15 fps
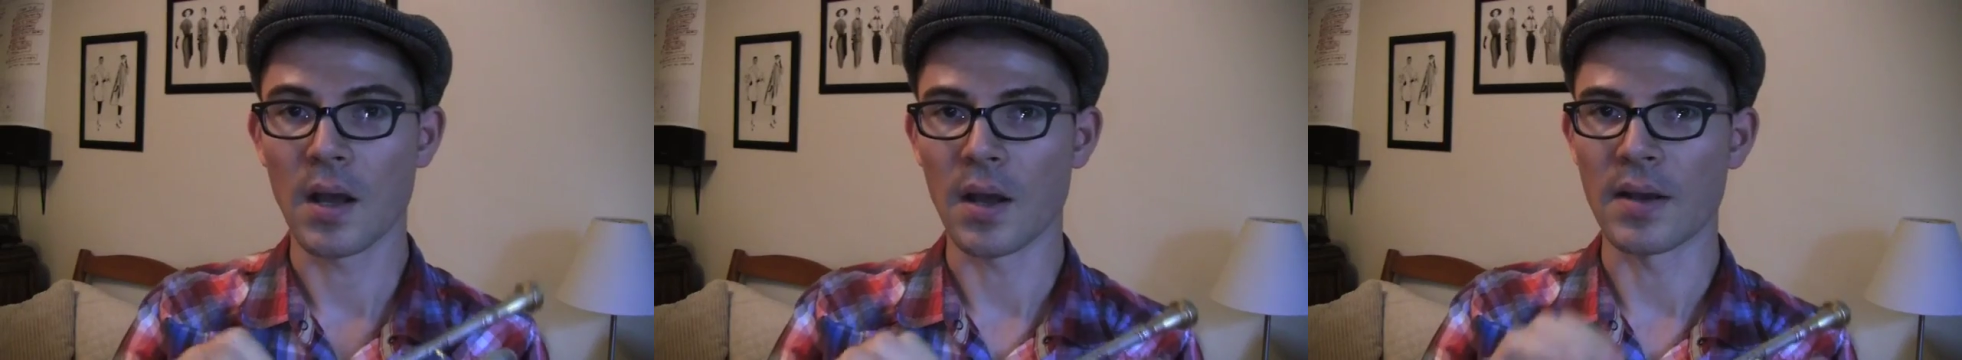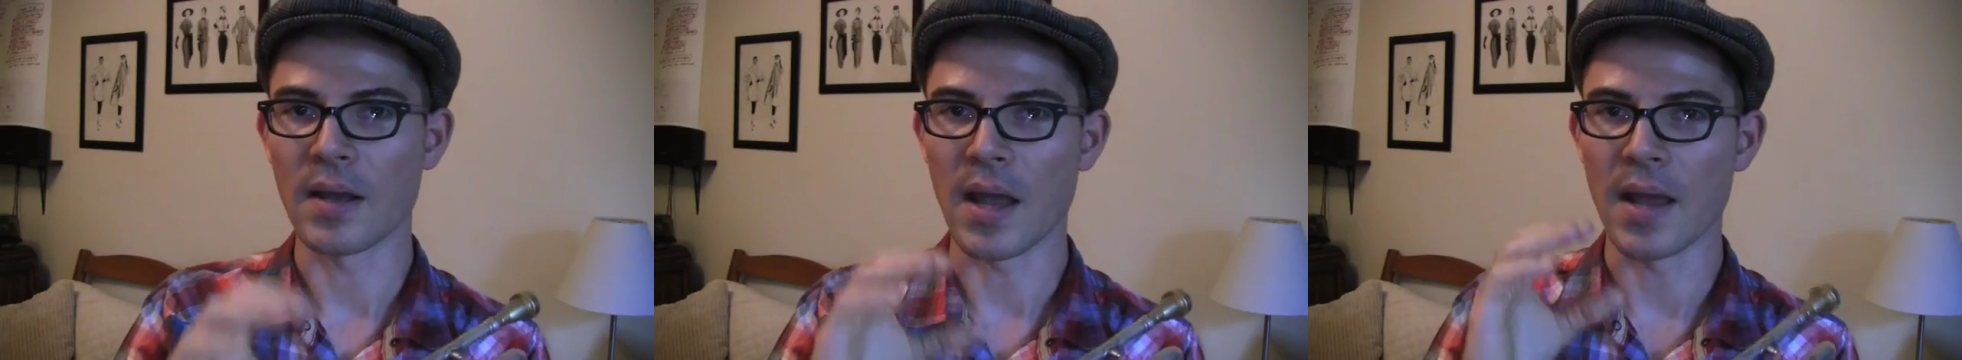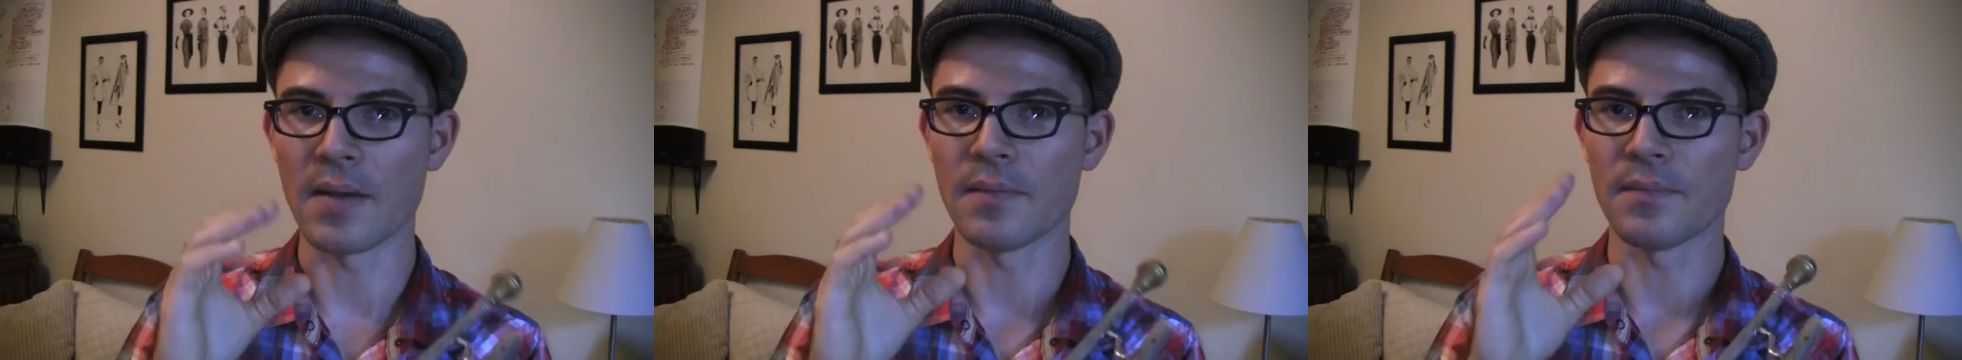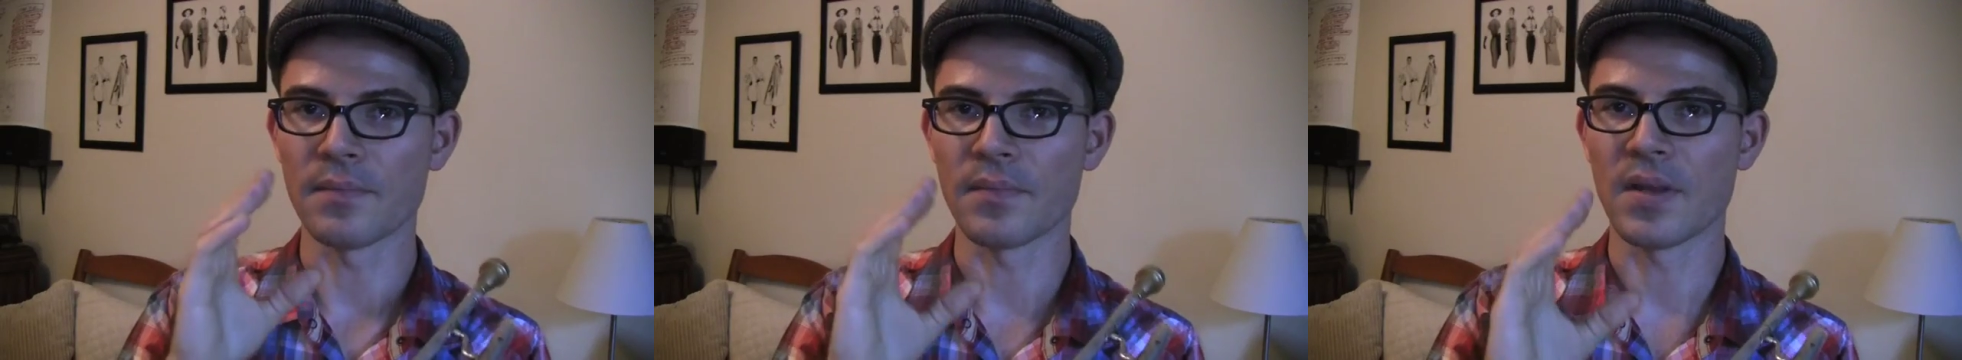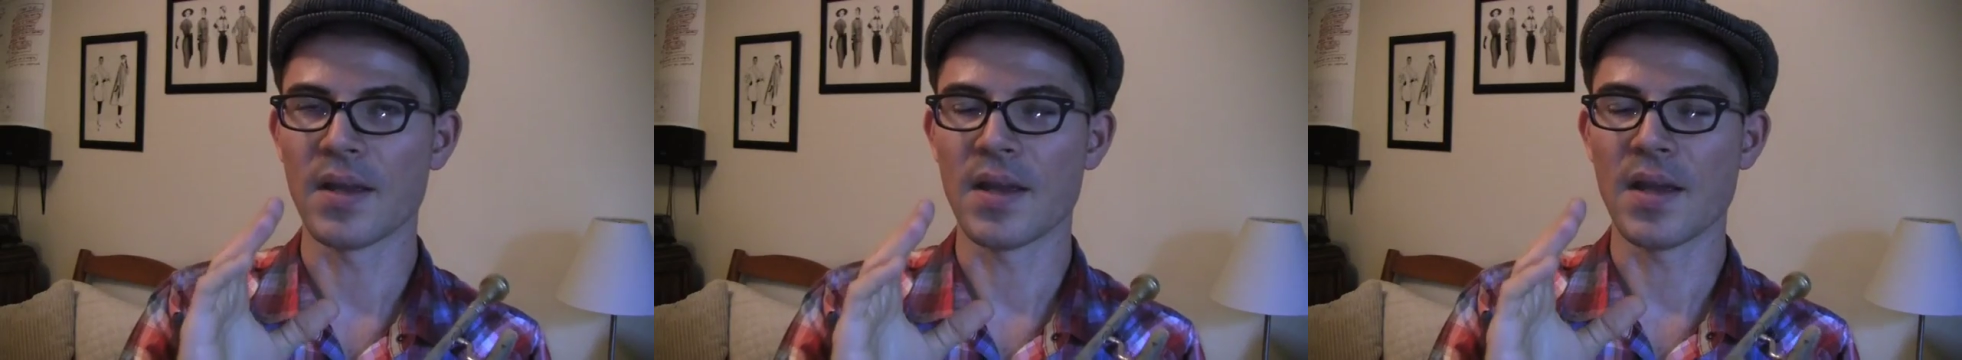And
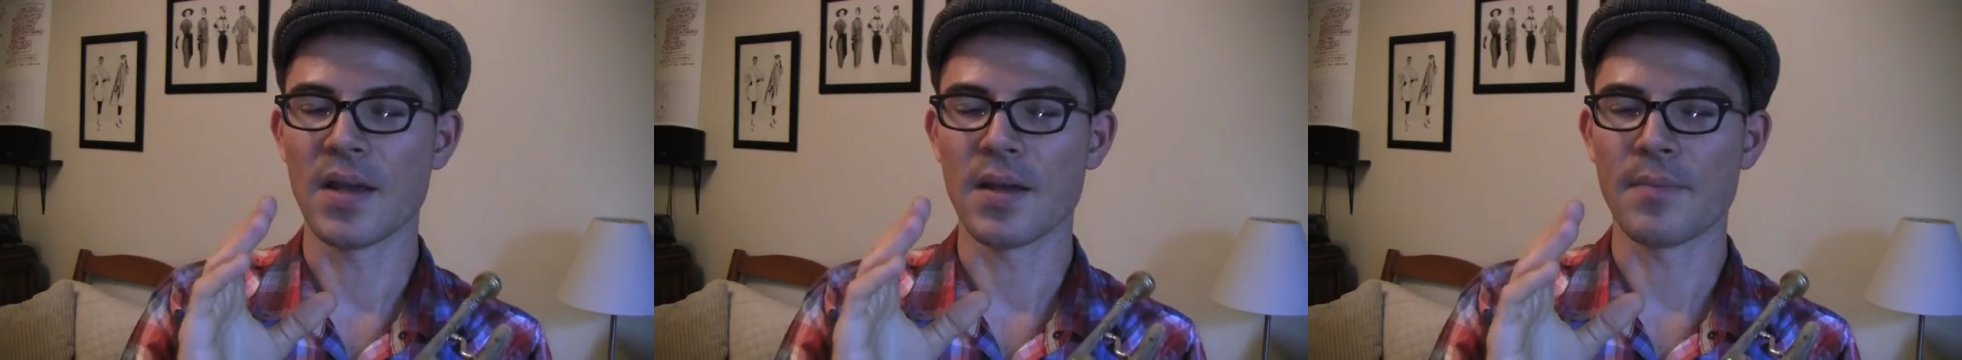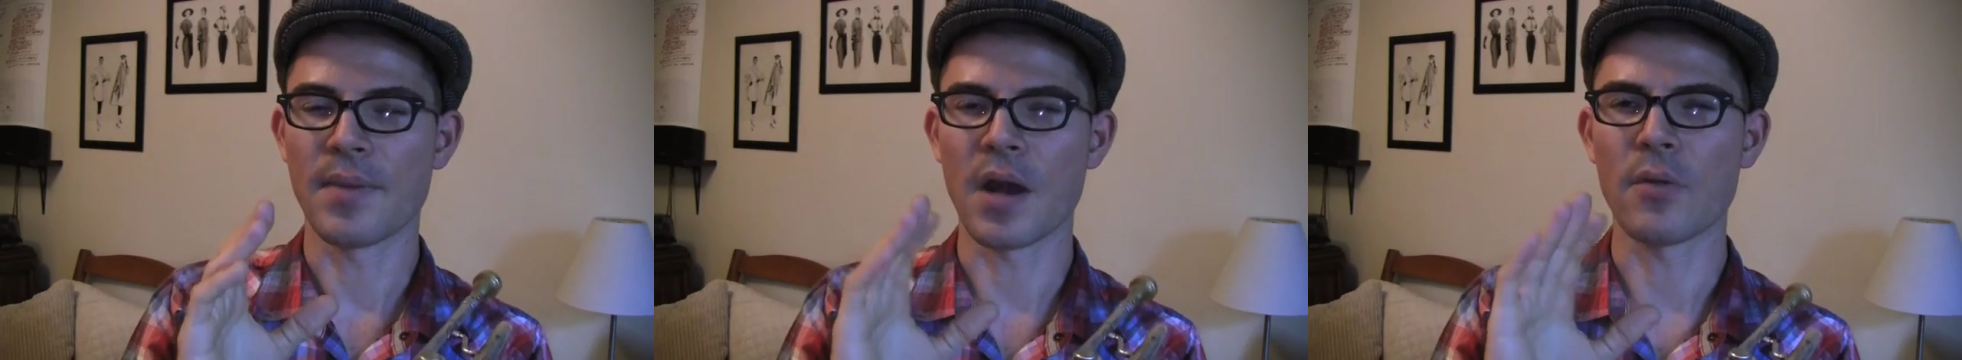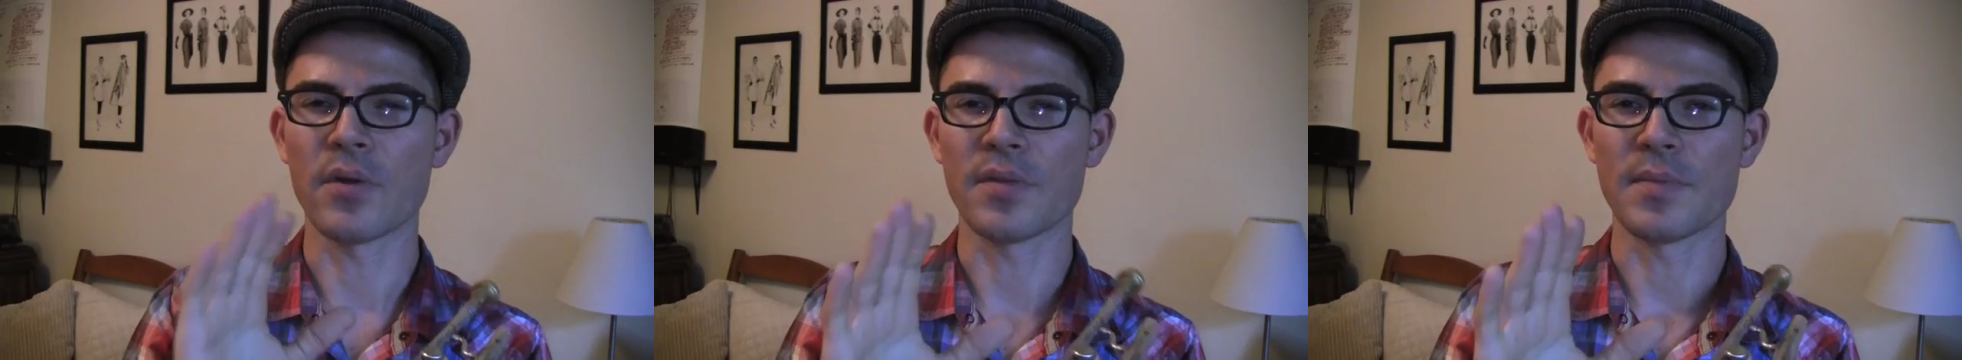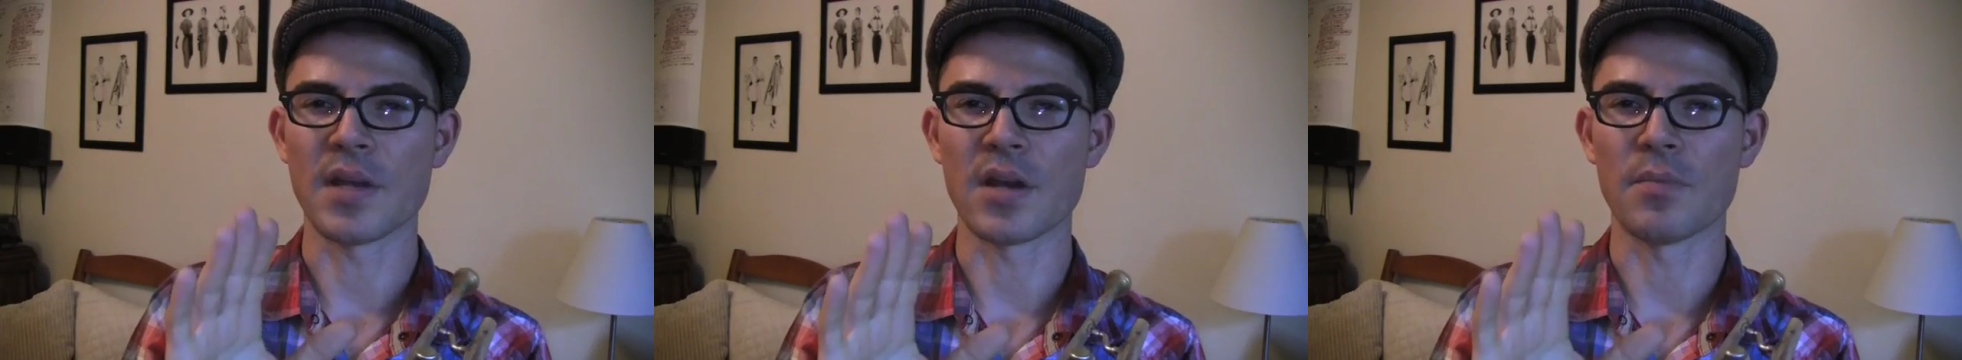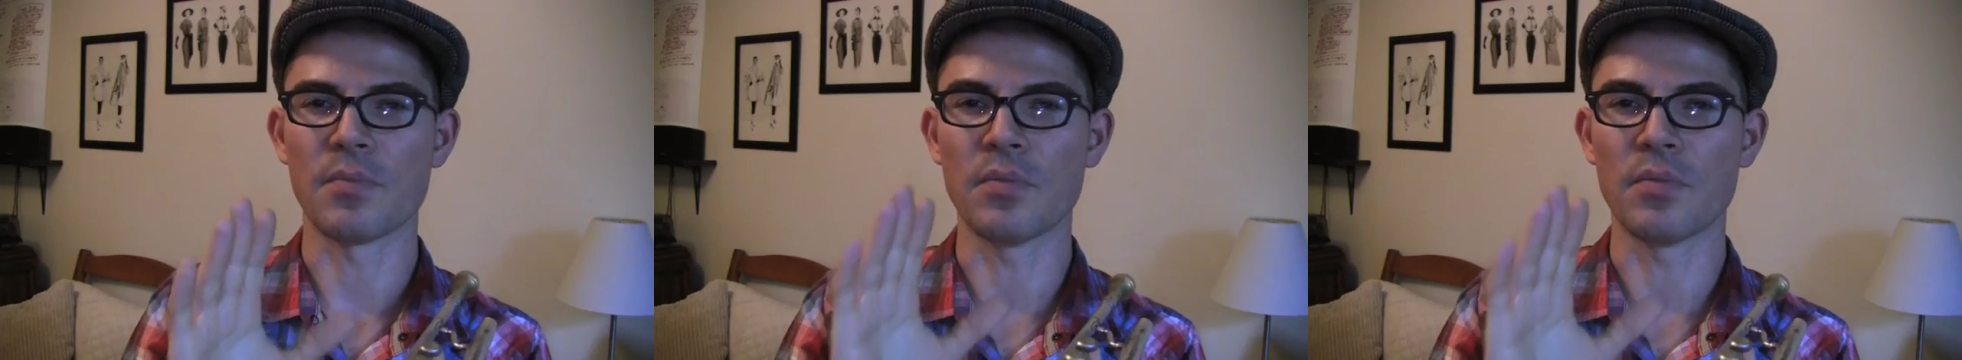bear with me here.